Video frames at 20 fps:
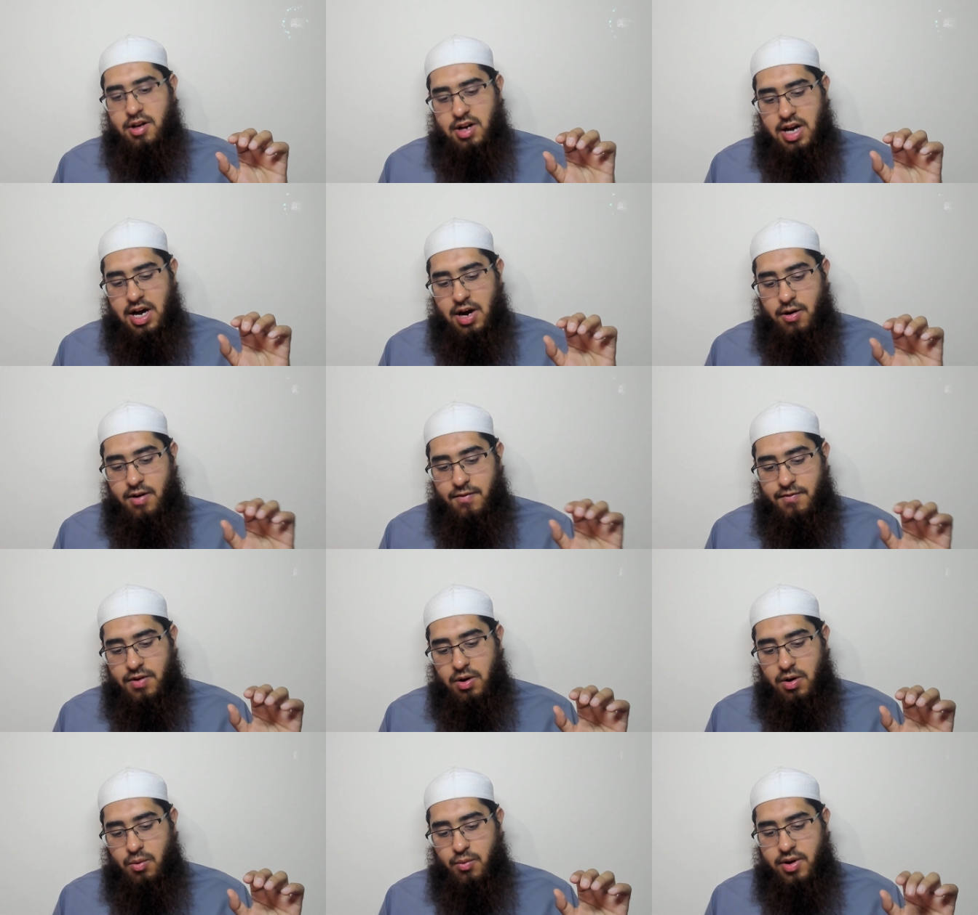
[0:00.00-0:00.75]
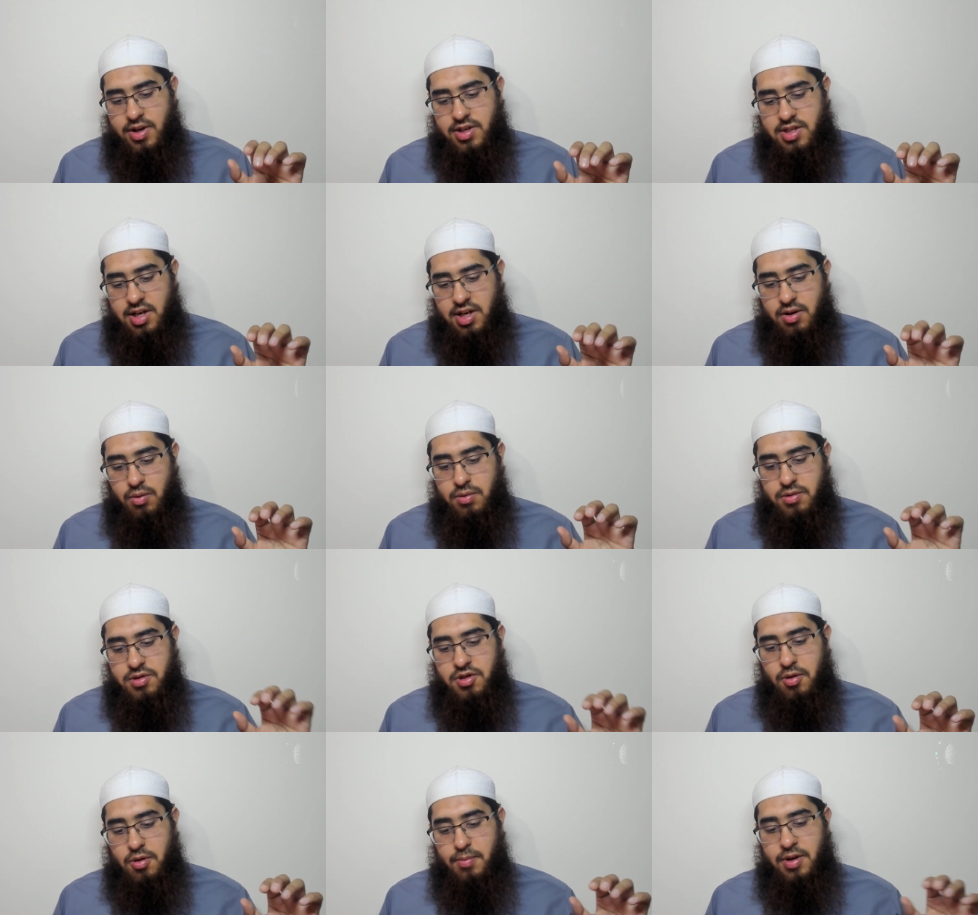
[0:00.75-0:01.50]
However, words can
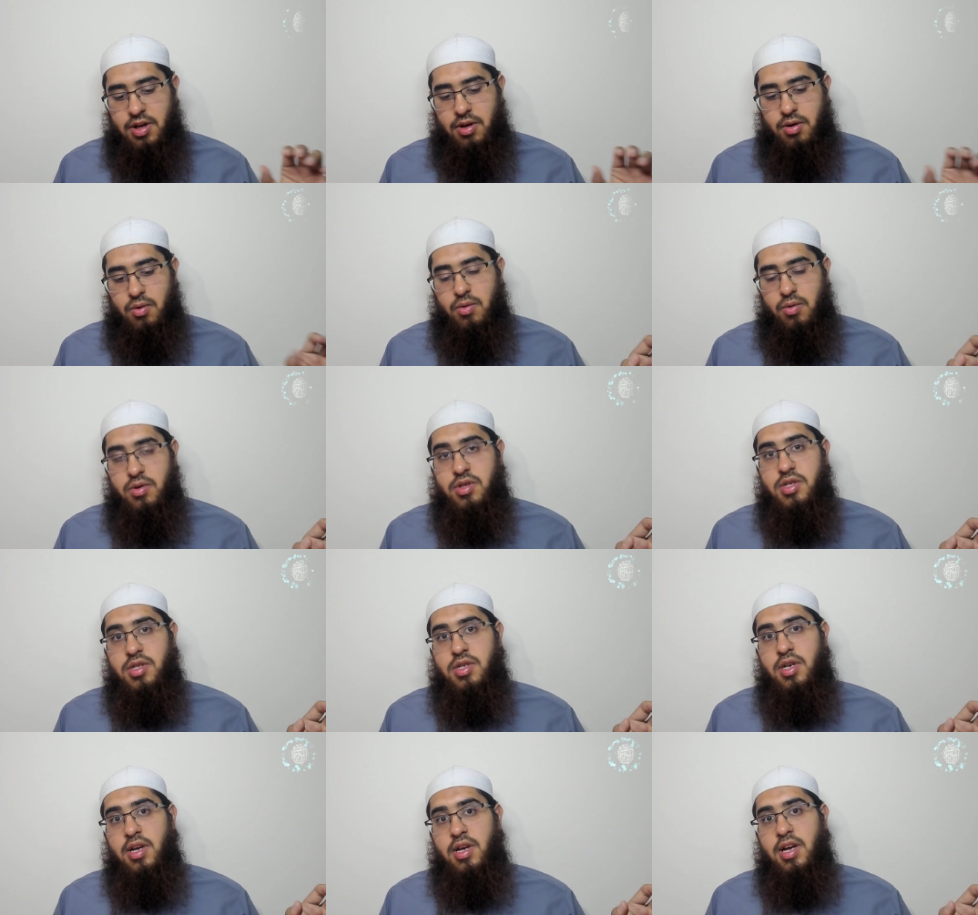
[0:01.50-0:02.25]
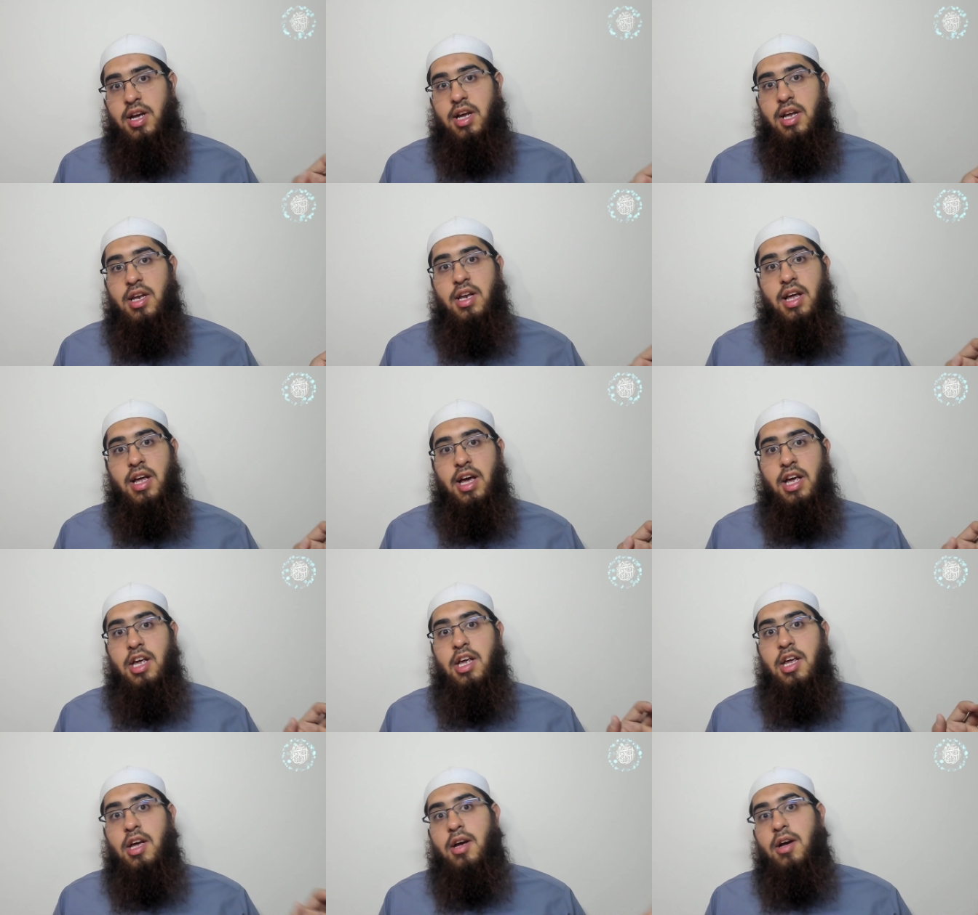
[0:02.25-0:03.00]
also be used in
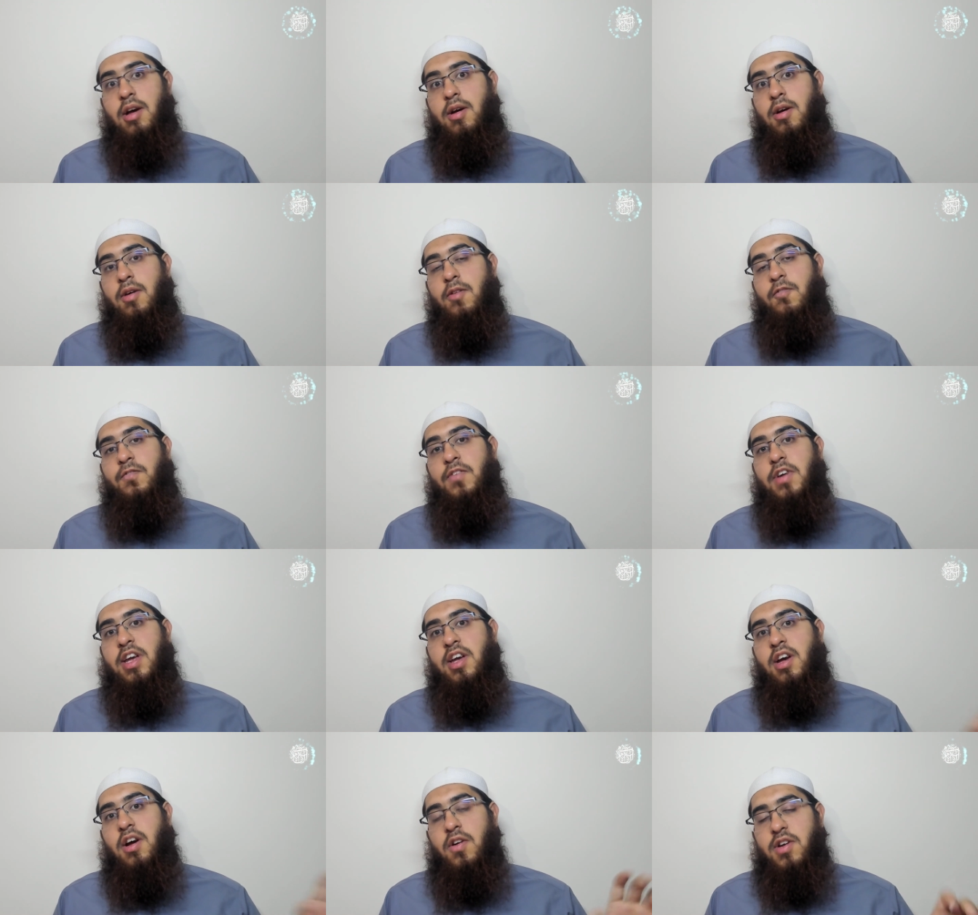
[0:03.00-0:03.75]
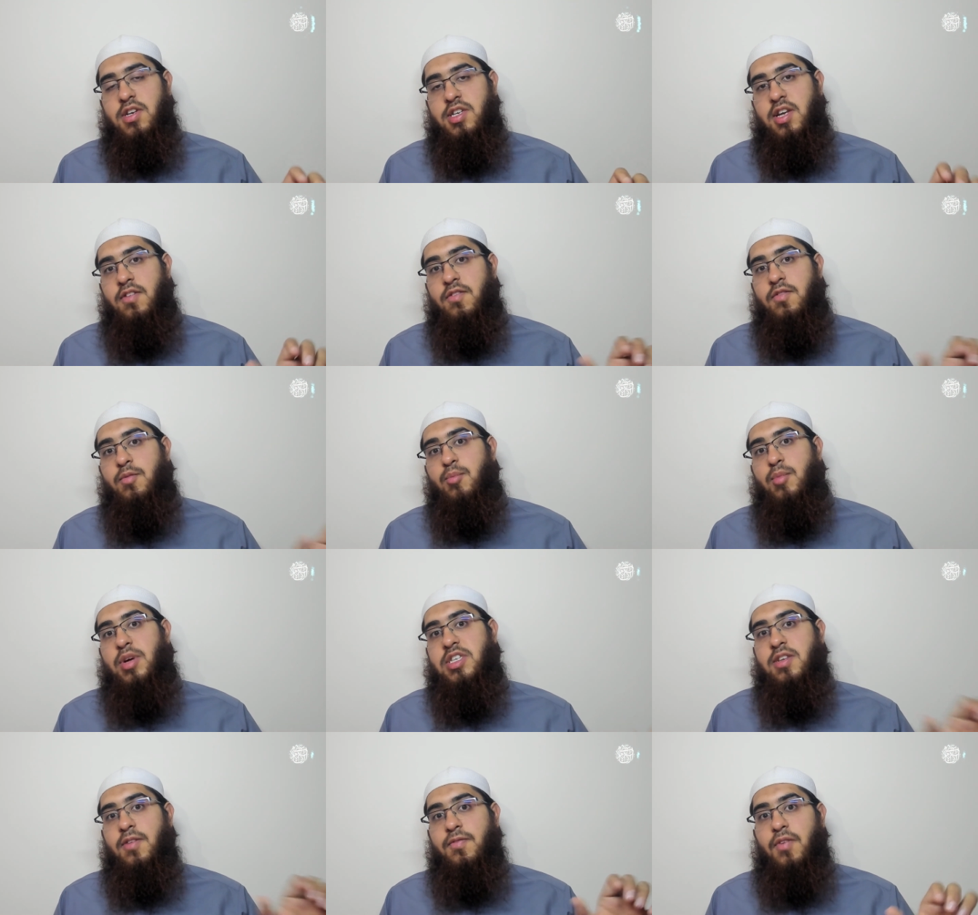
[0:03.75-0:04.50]
a figurative,
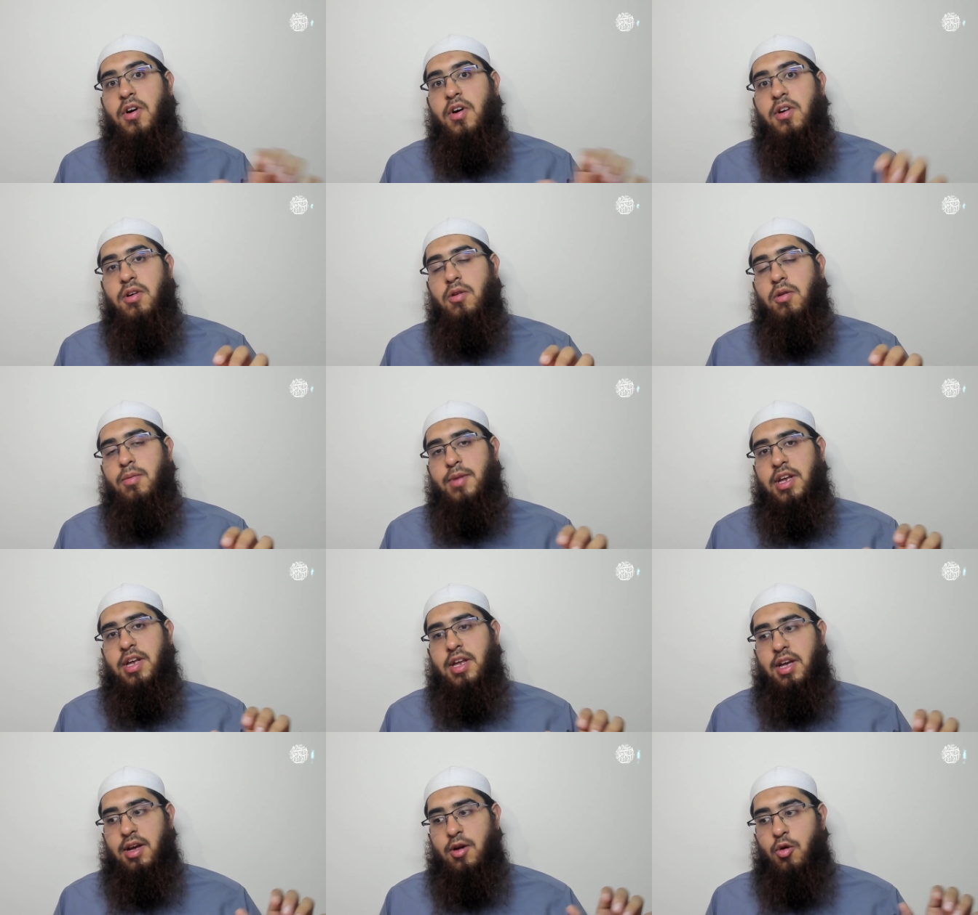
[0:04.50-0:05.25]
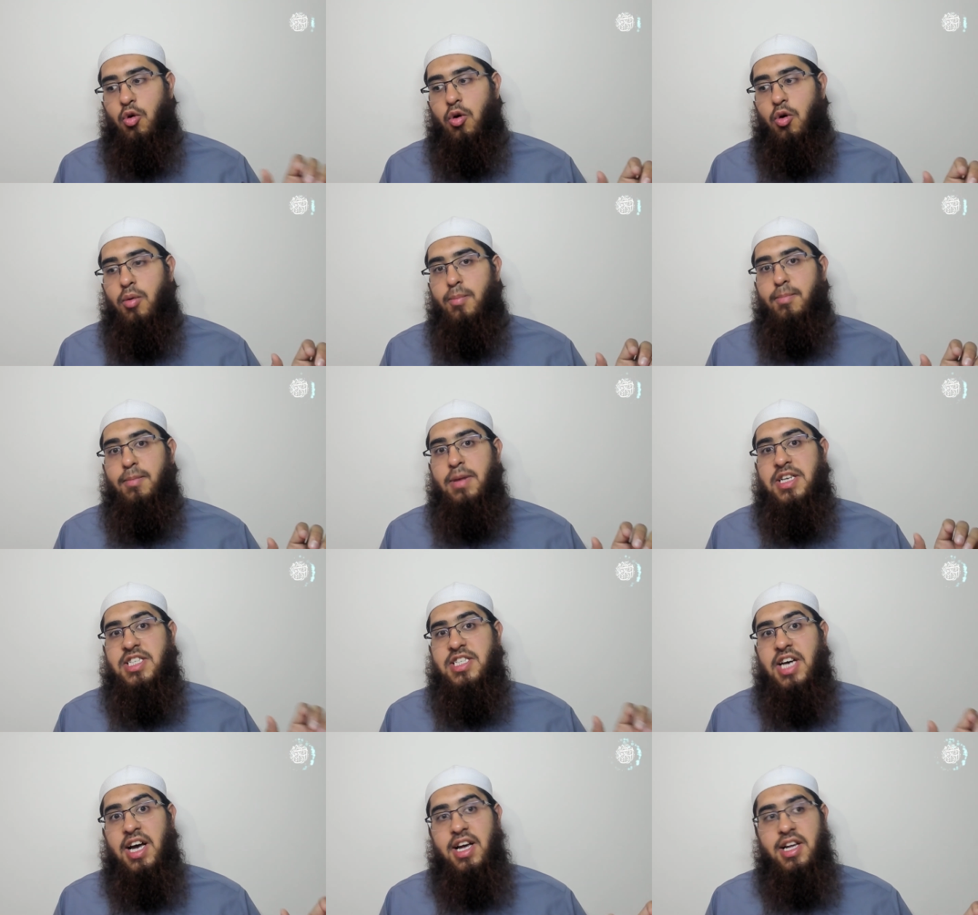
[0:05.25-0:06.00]
metaphorical meaning, or
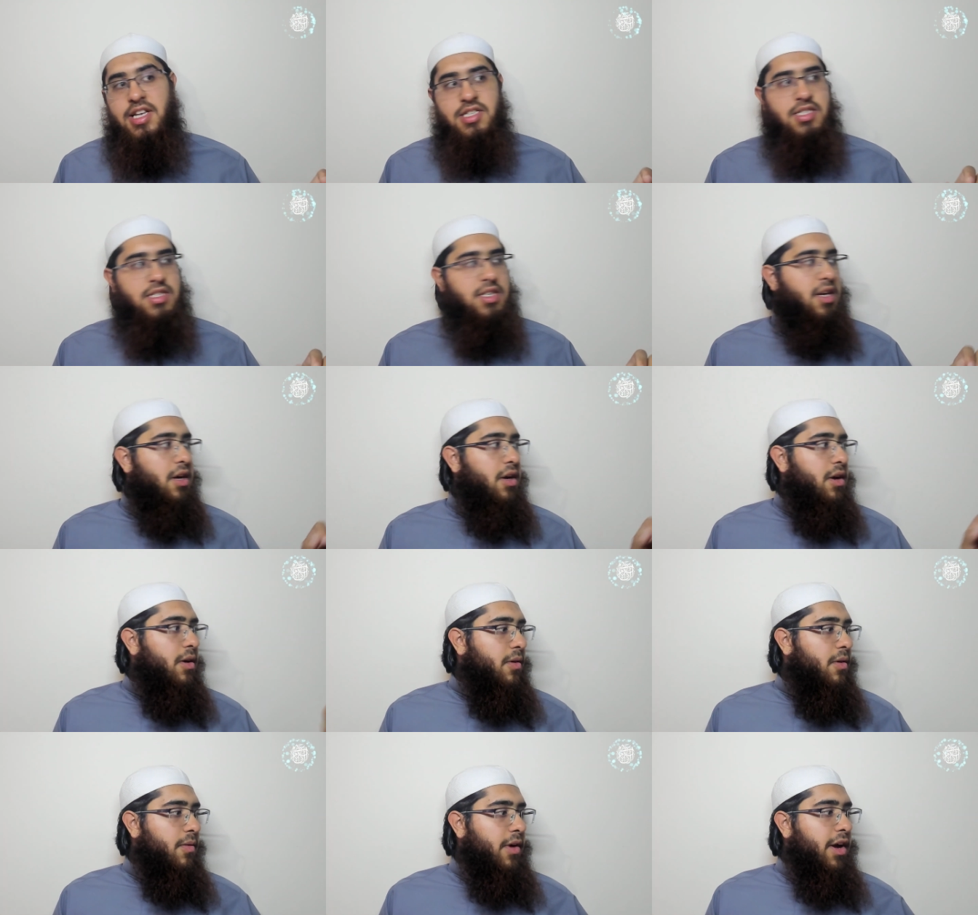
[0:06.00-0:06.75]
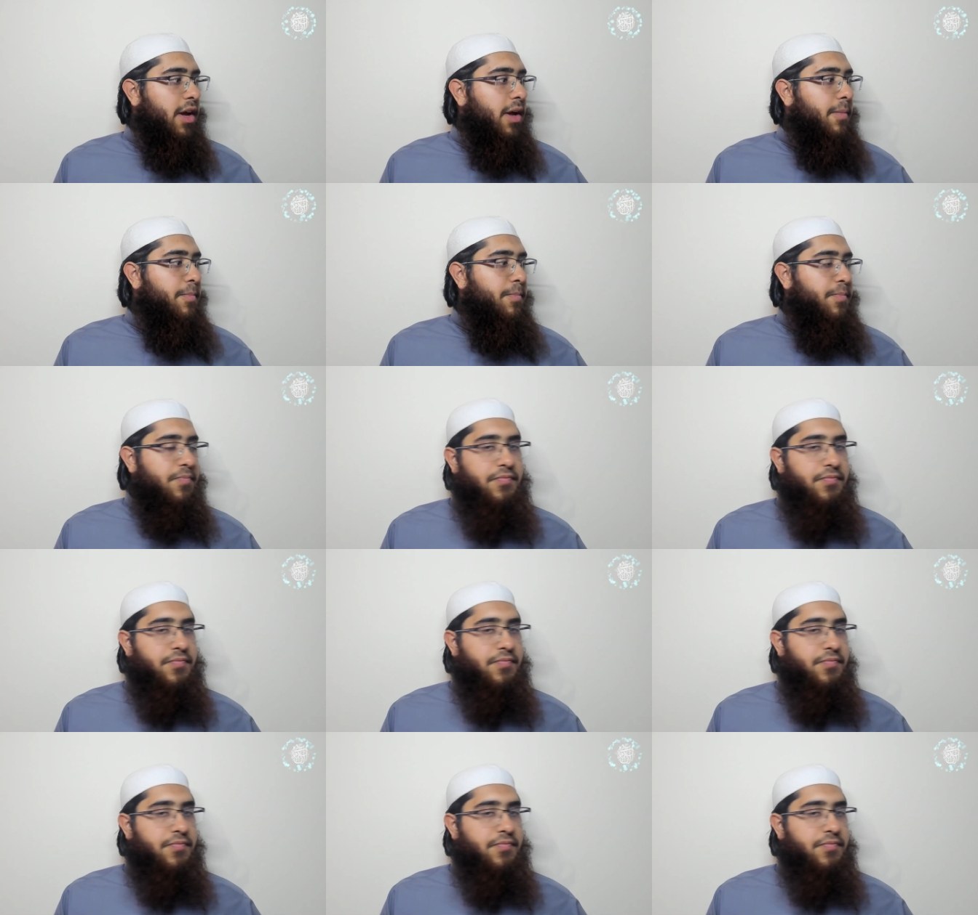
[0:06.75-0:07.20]
majaz, right?